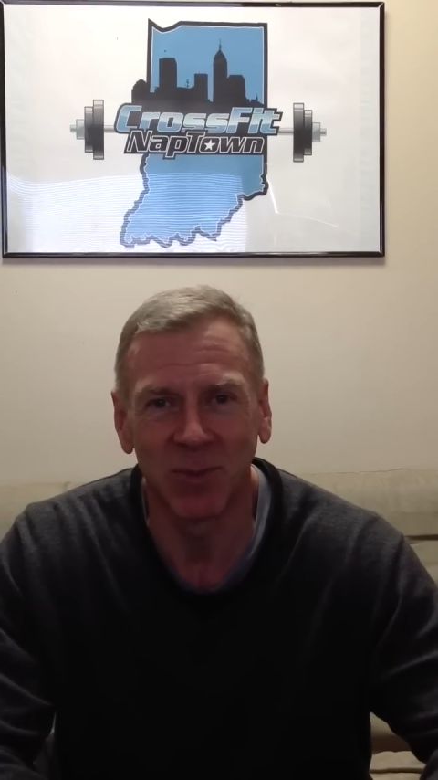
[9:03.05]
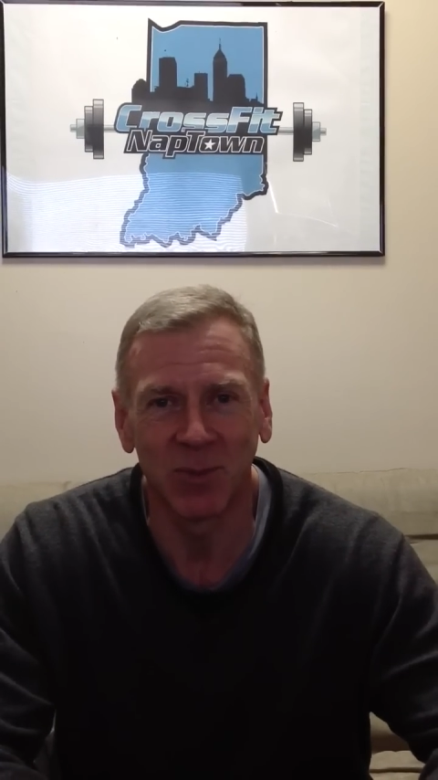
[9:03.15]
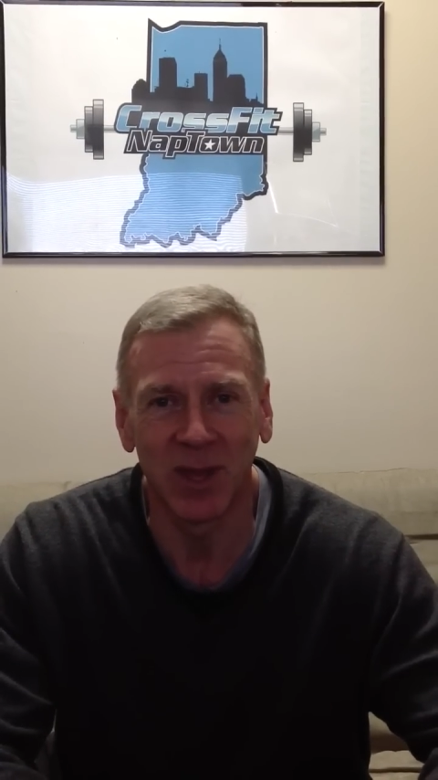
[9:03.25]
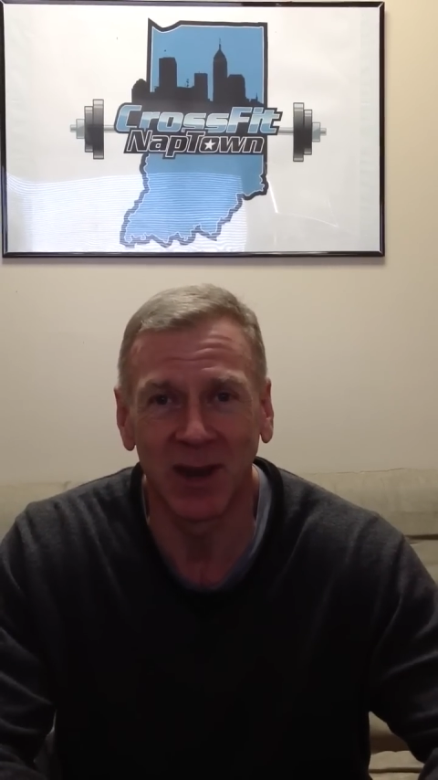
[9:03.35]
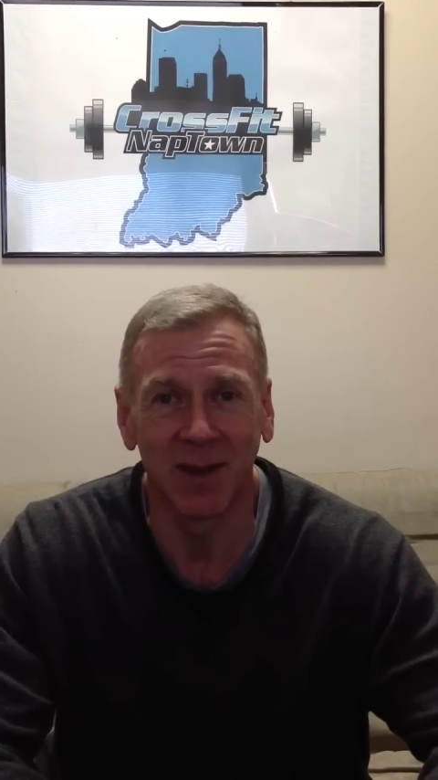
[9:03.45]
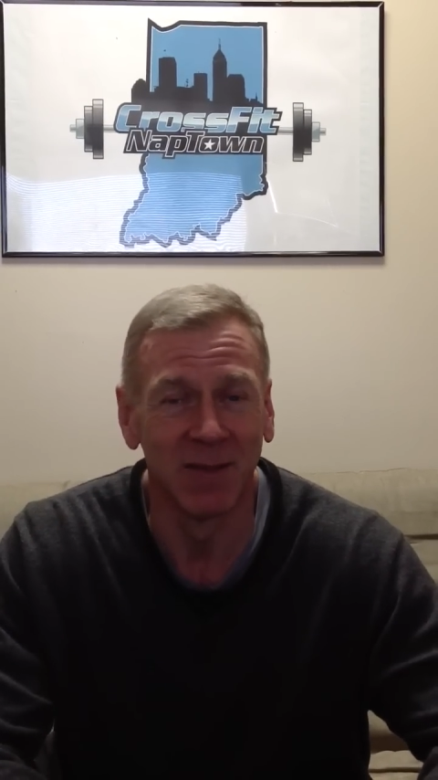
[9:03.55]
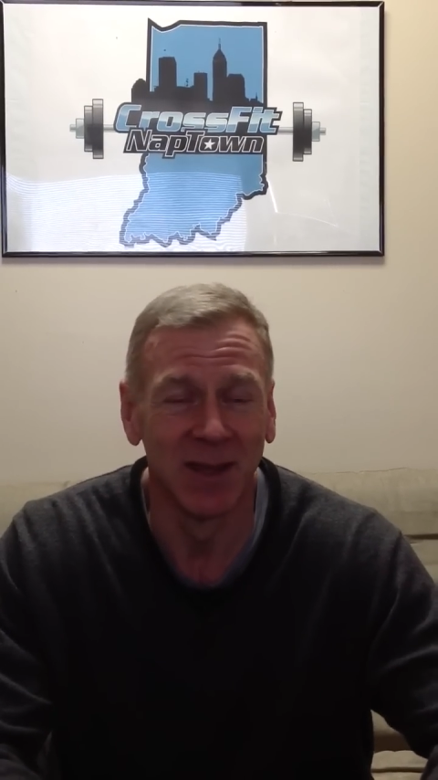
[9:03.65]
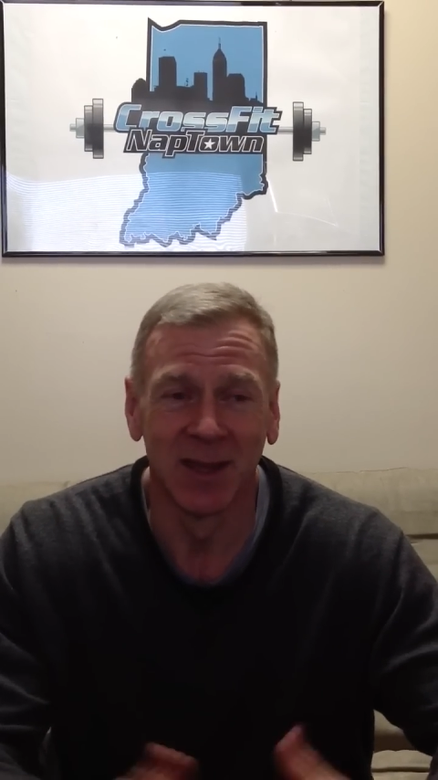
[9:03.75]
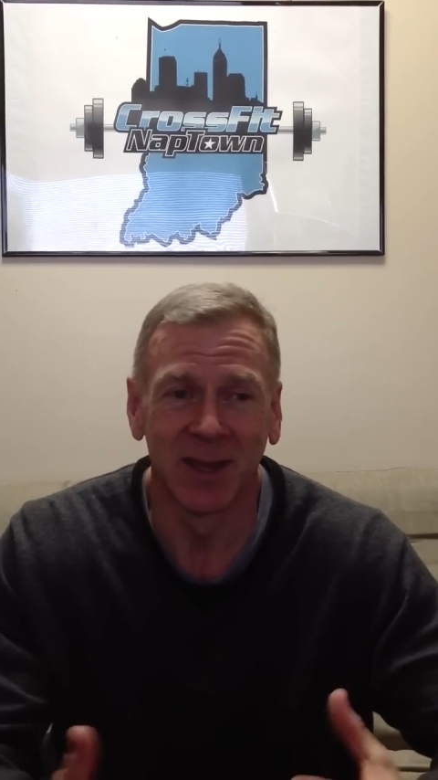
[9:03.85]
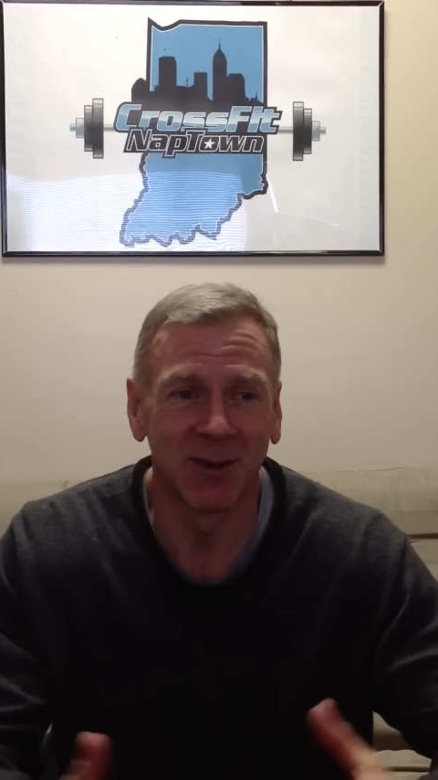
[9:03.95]
And we had a
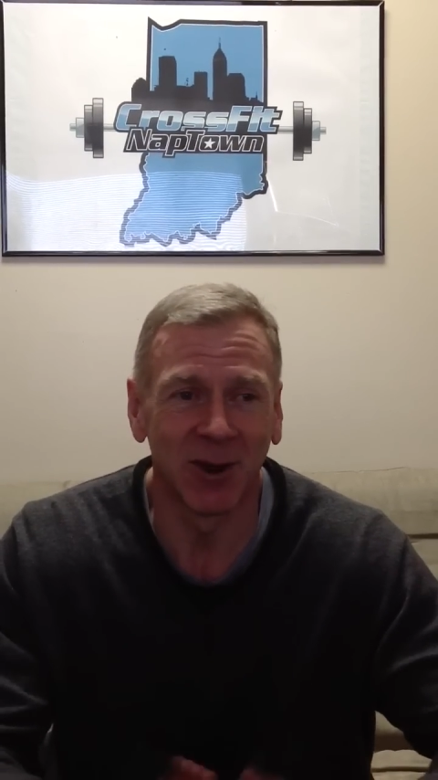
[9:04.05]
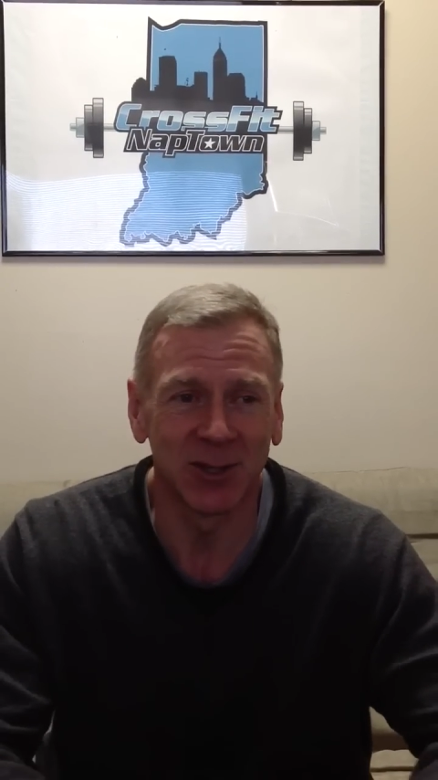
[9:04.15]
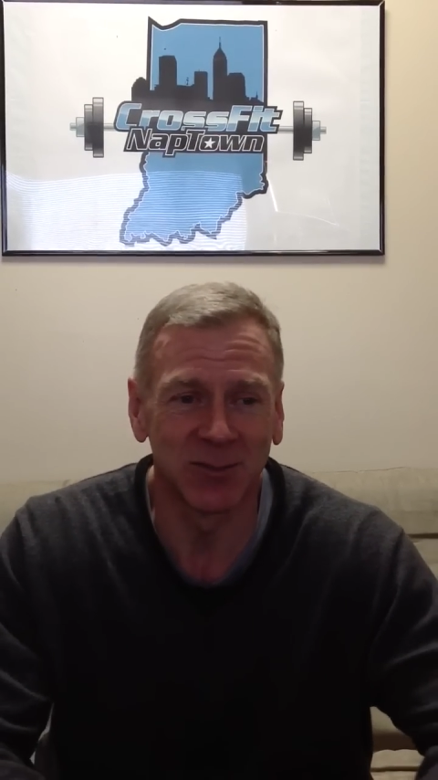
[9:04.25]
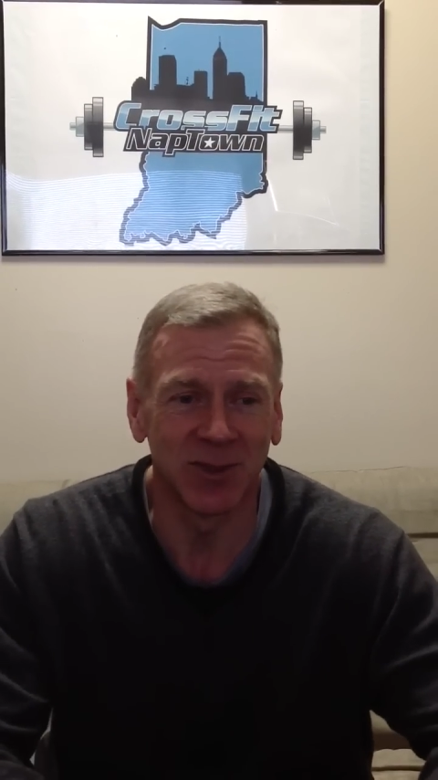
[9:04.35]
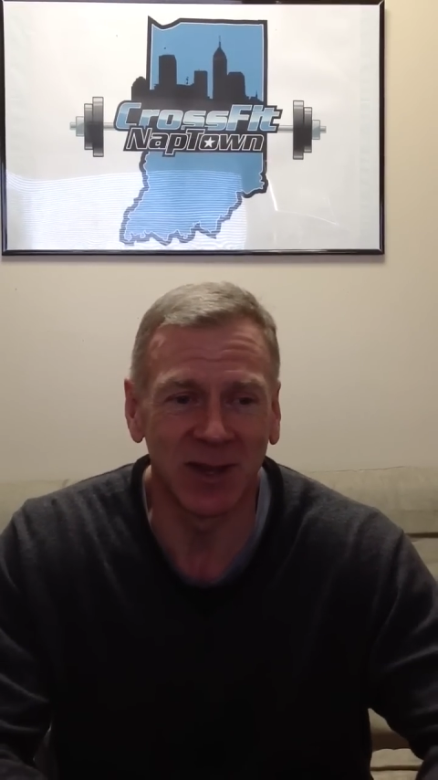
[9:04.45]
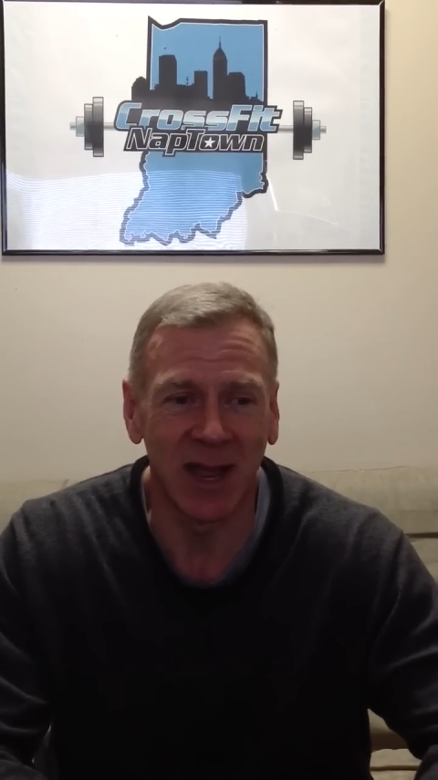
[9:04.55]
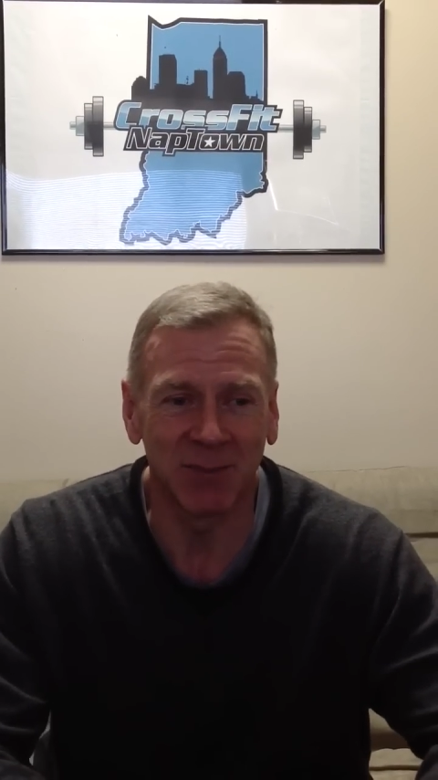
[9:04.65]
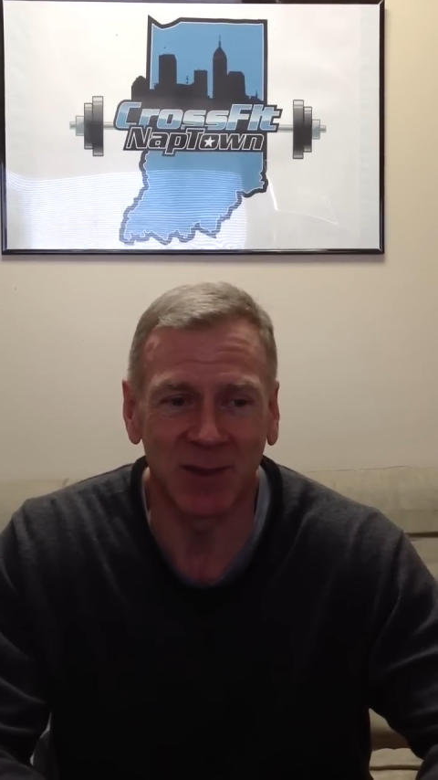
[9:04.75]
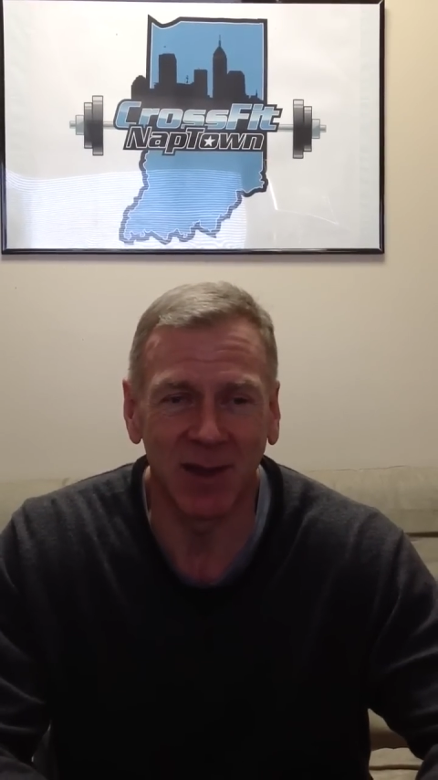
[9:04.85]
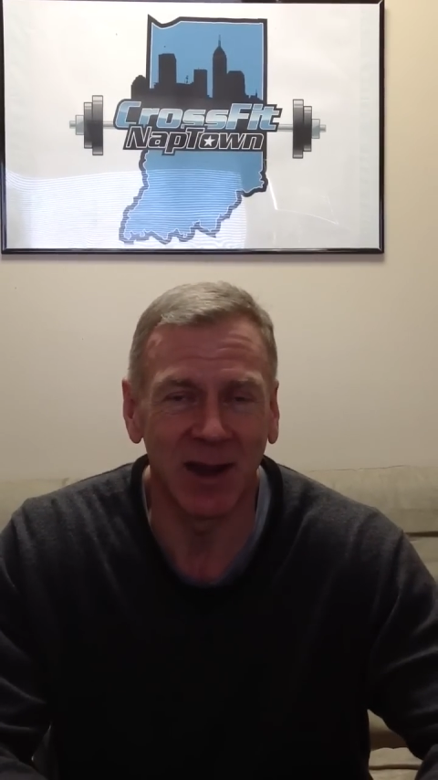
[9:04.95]
CrossFit NapTown,